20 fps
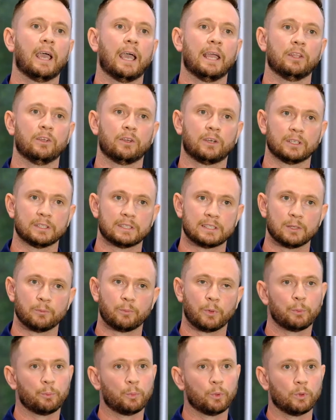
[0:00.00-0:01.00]
and you can
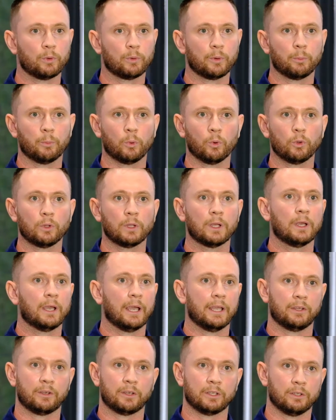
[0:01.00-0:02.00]
simply pull a report
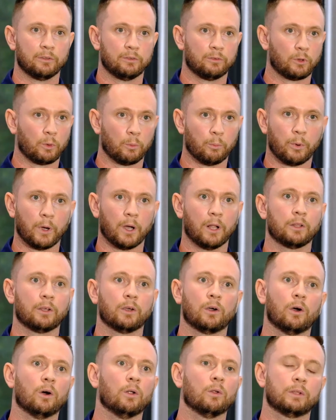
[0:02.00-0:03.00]
and you can compile
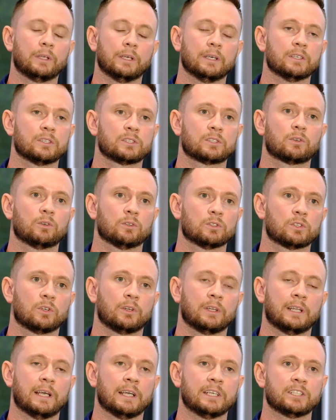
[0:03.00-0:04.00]
your whole year's
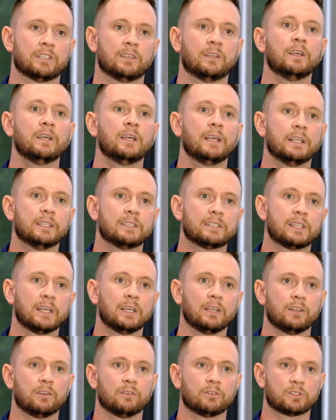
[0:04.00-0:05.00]
consolidation
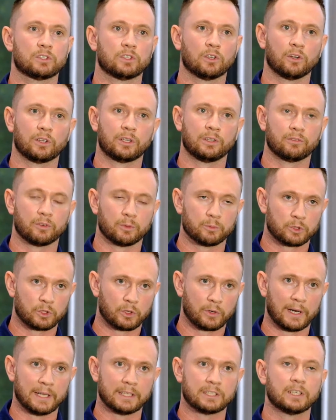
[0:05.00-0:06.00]
instead of starting from
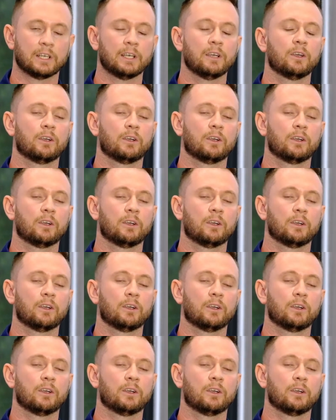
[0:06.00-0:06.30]
scratch,